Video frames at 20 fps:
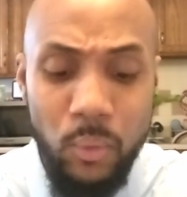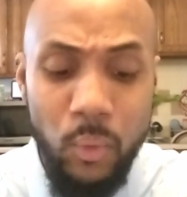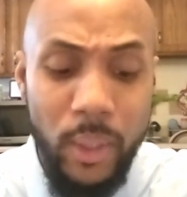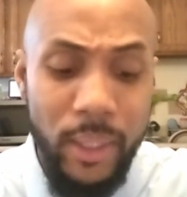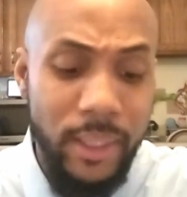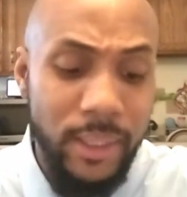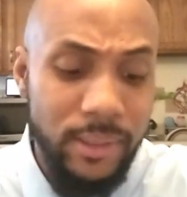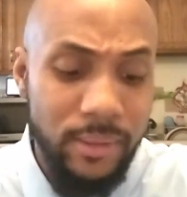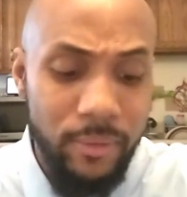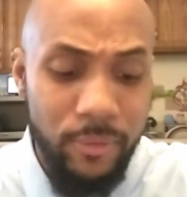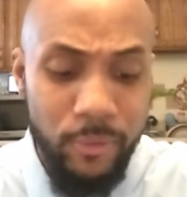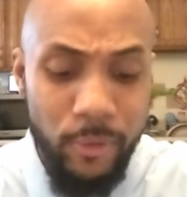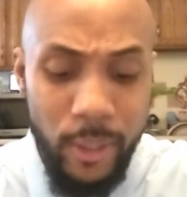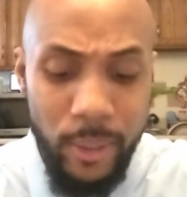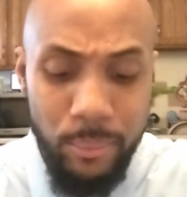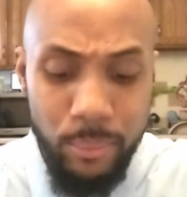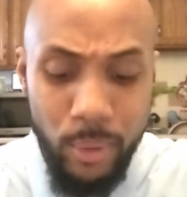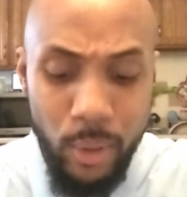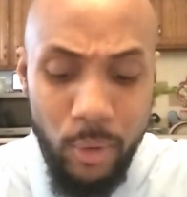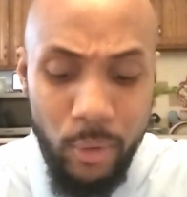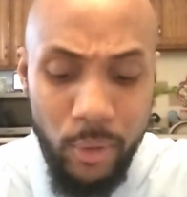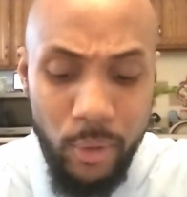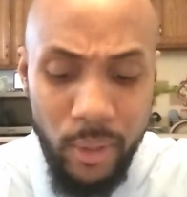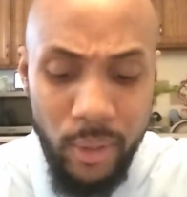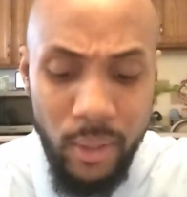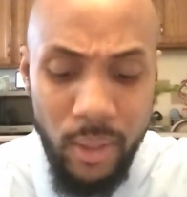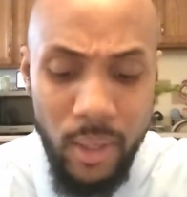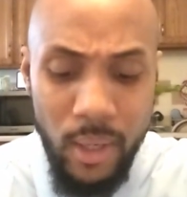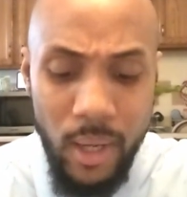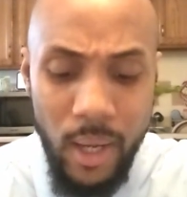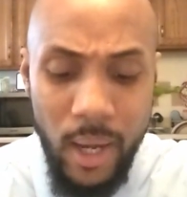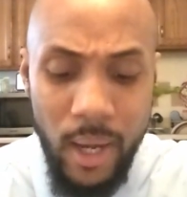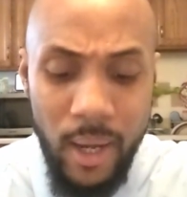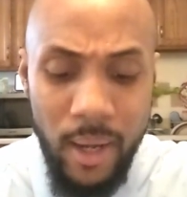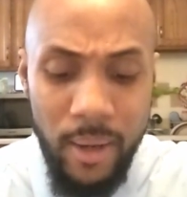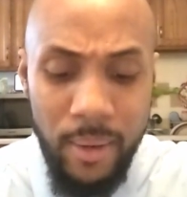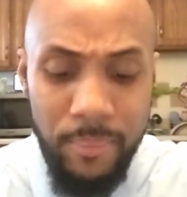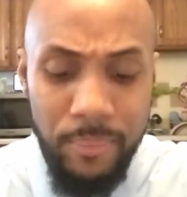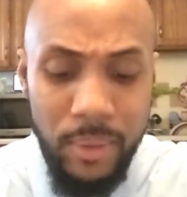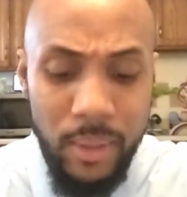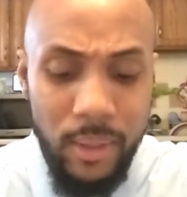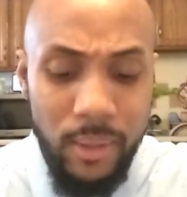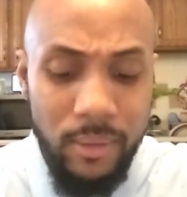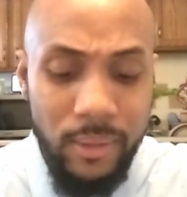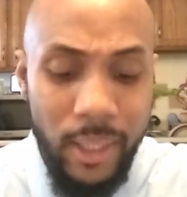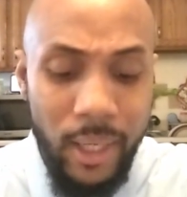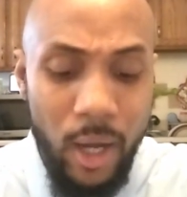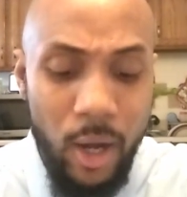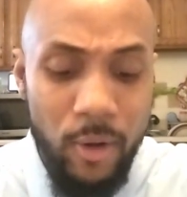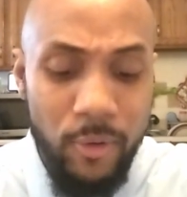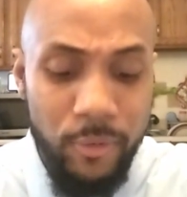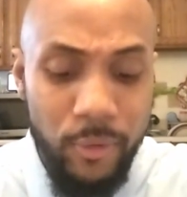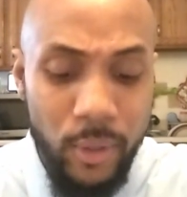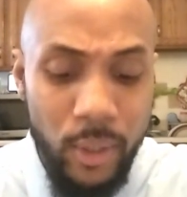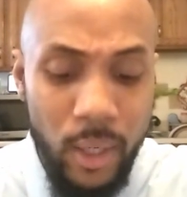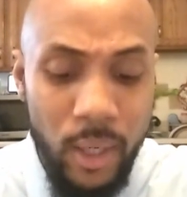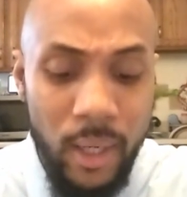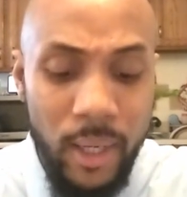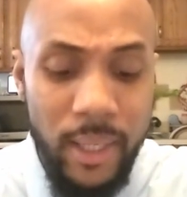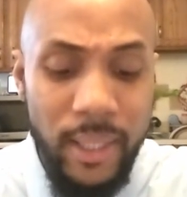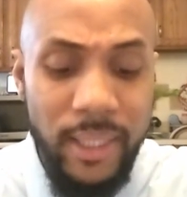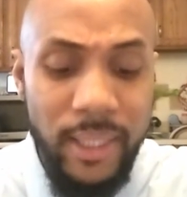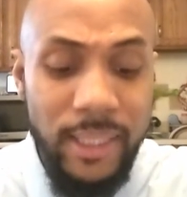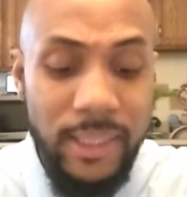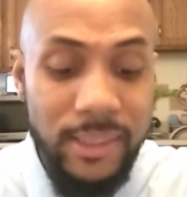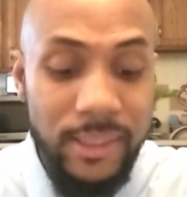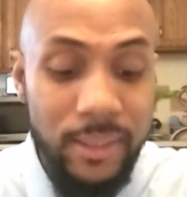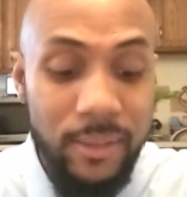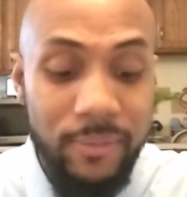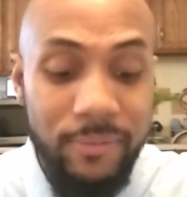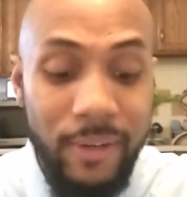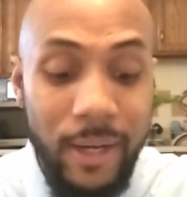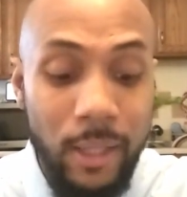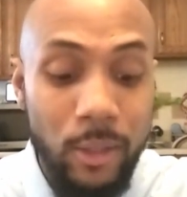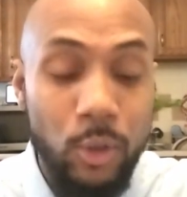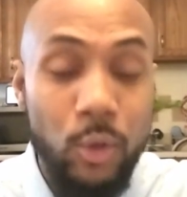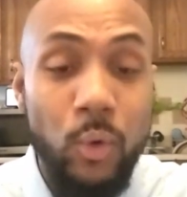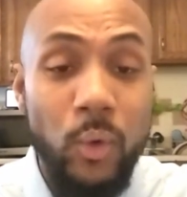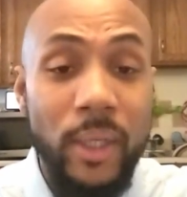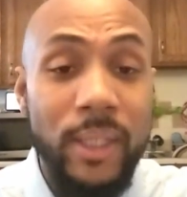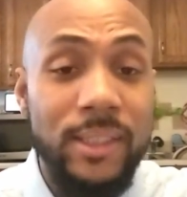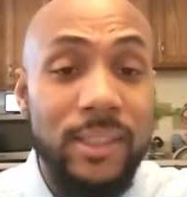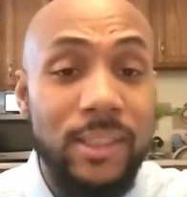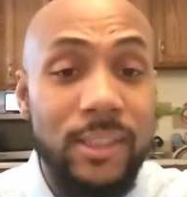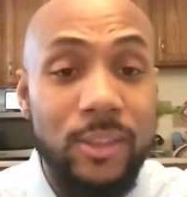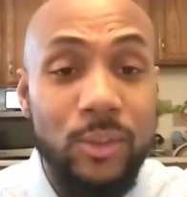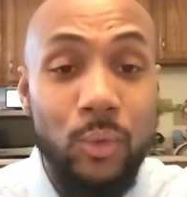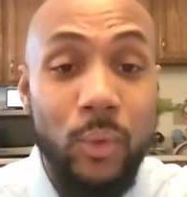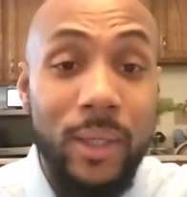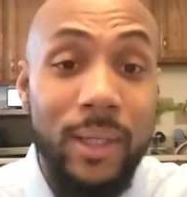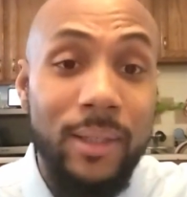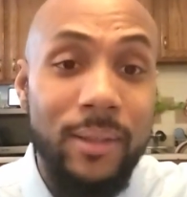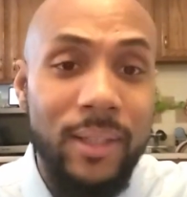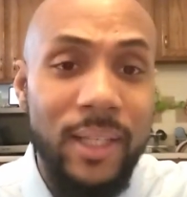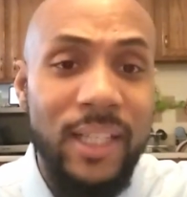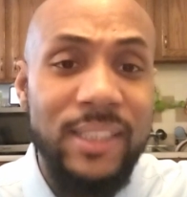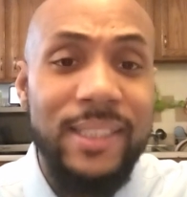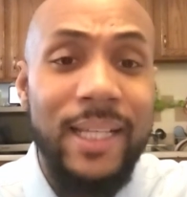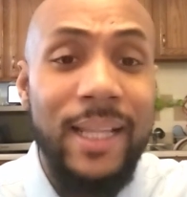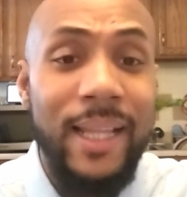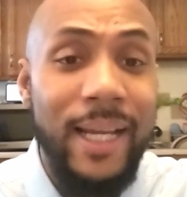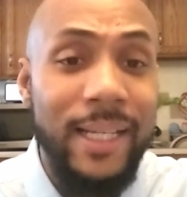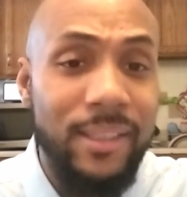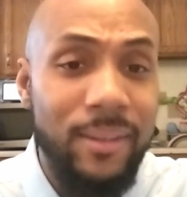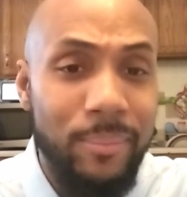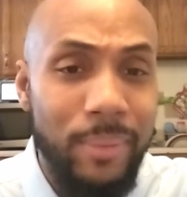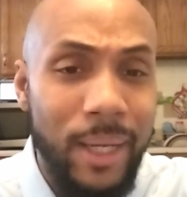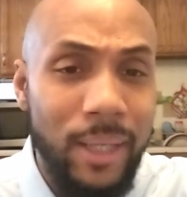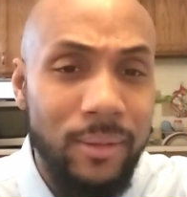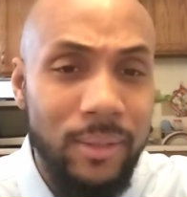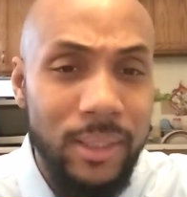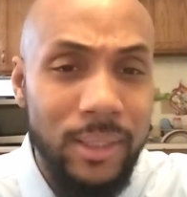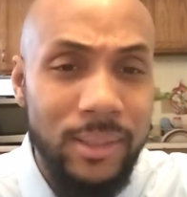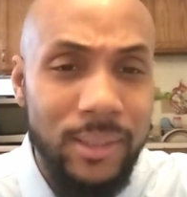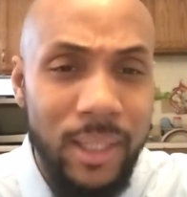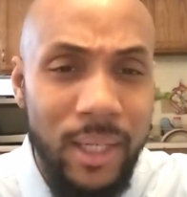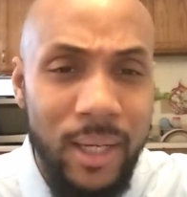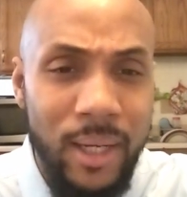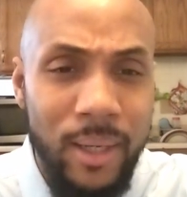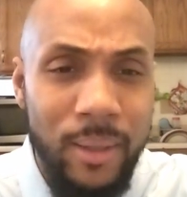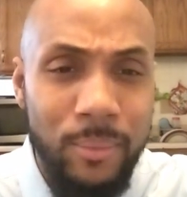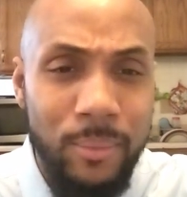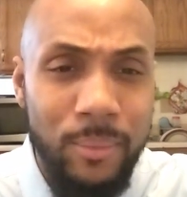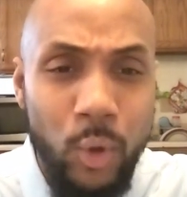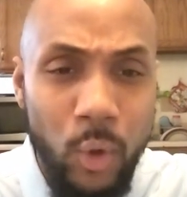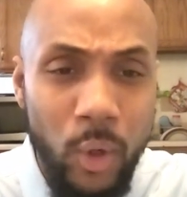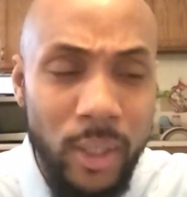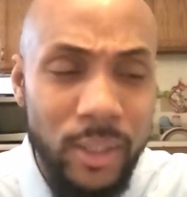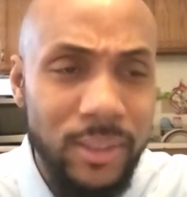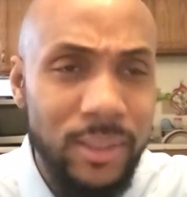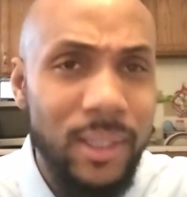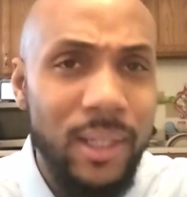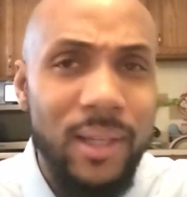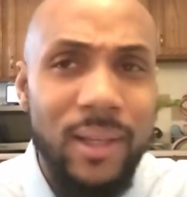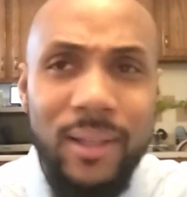What is a freight broker? They offer easy to follow quizzes. Is one of the things I liked about this course.